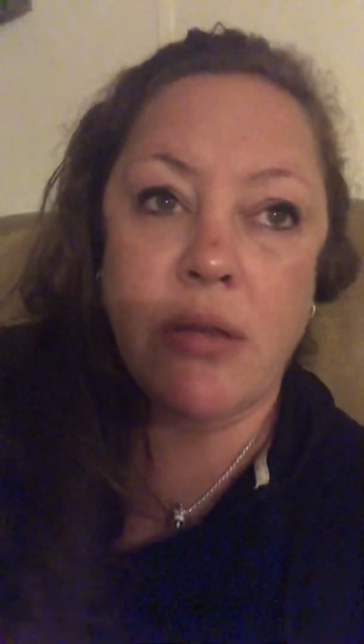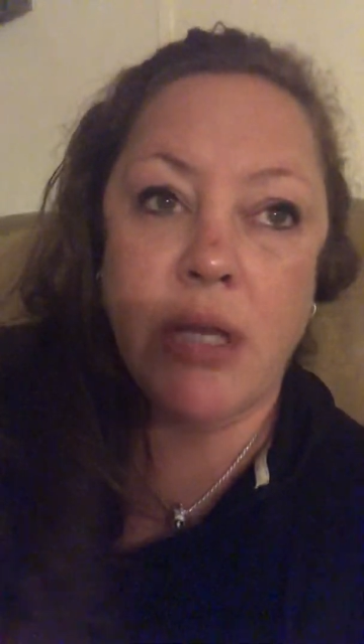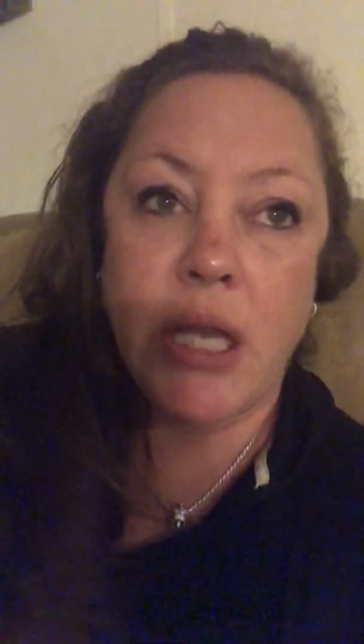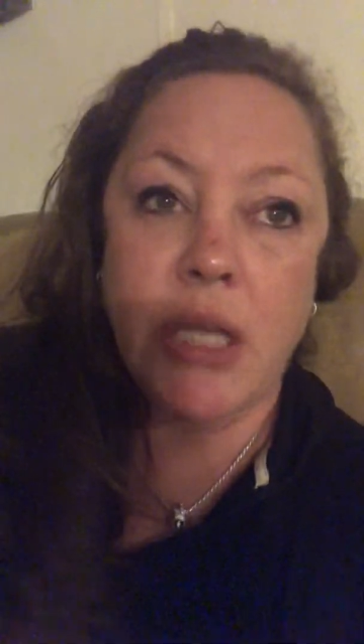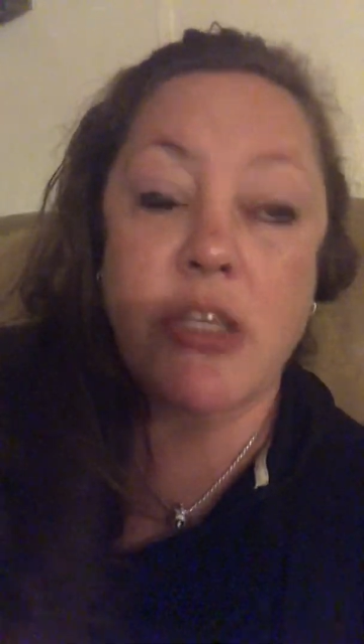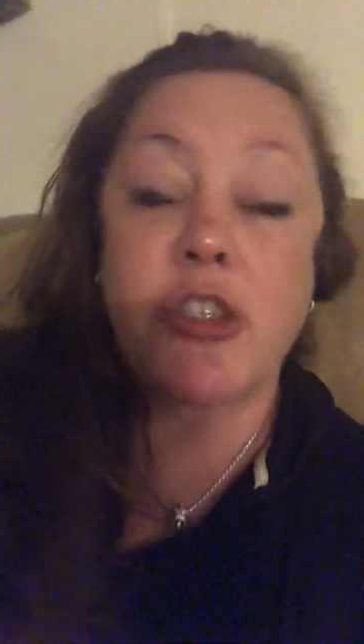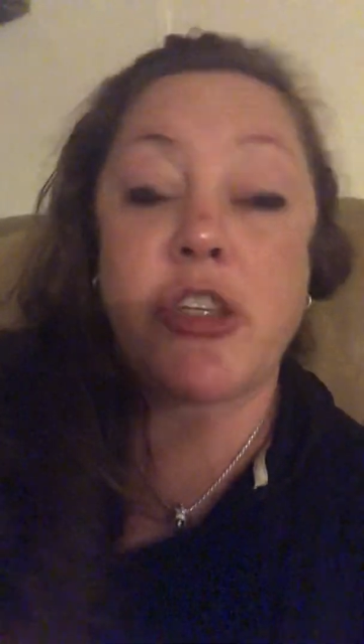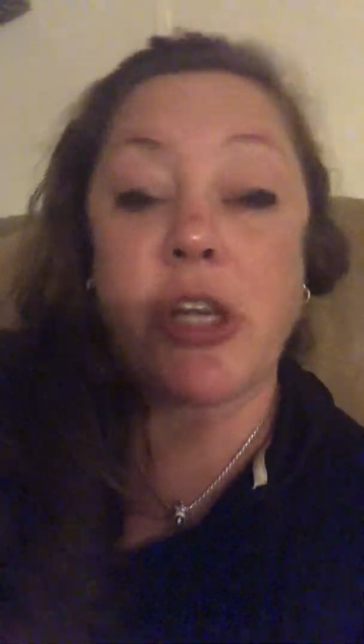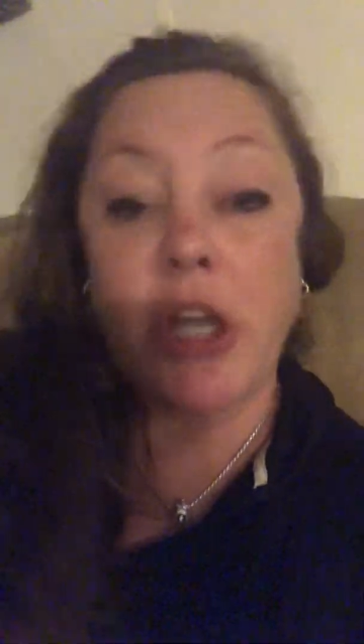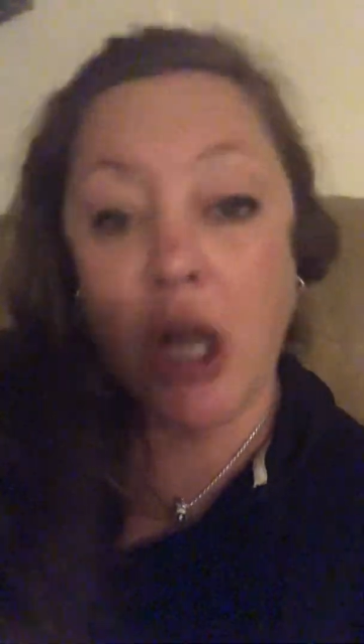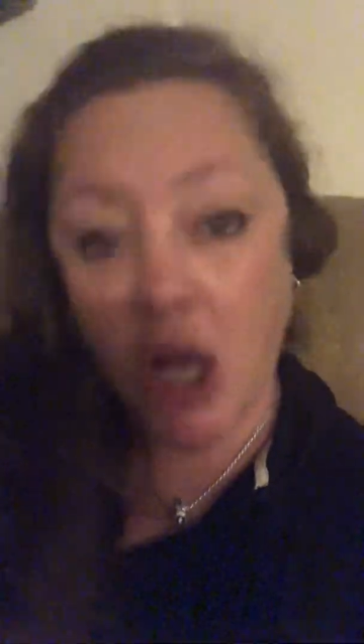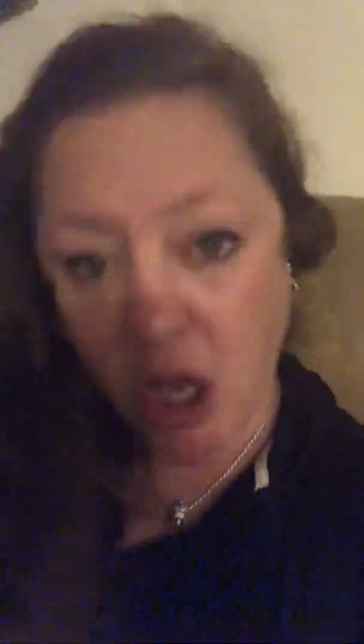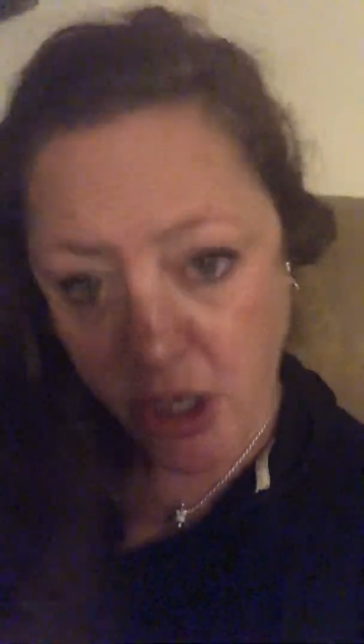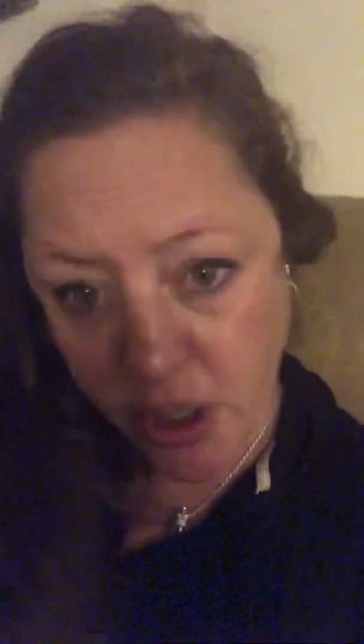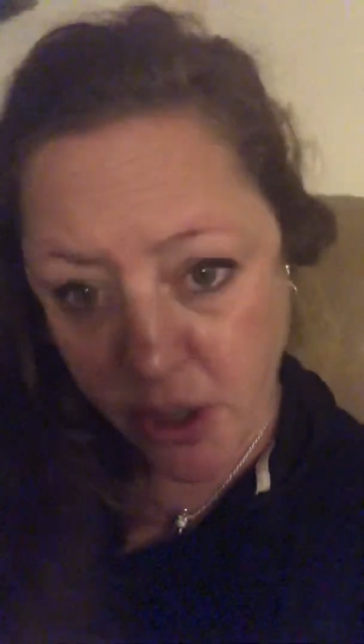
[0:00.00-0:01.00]
and
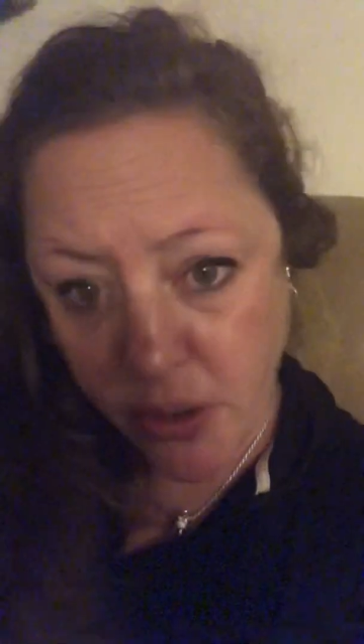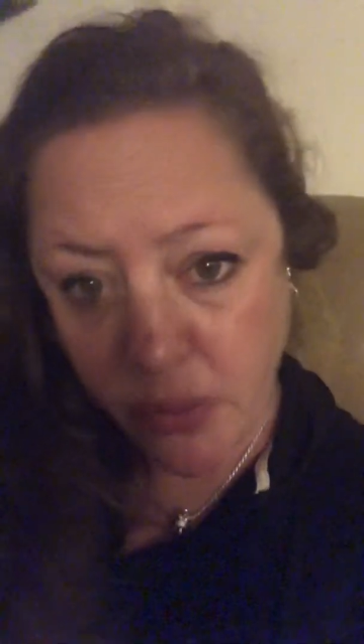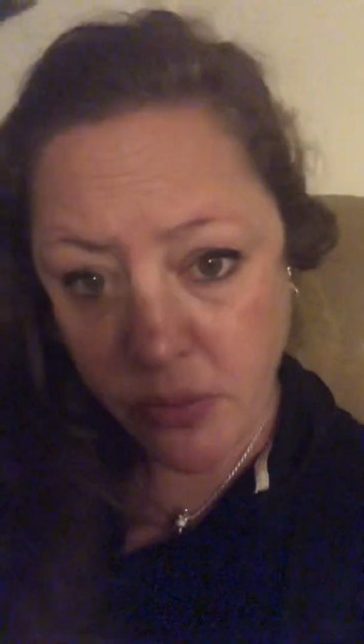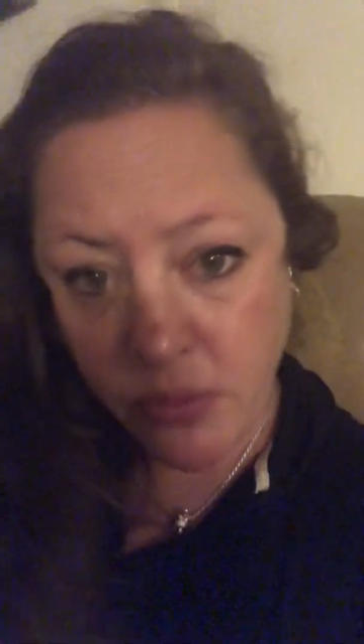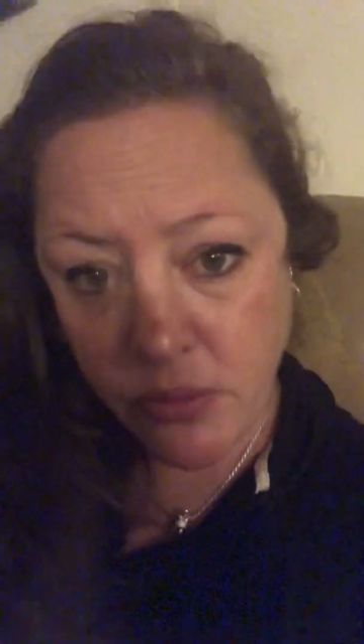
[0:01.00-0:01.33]
Chicago,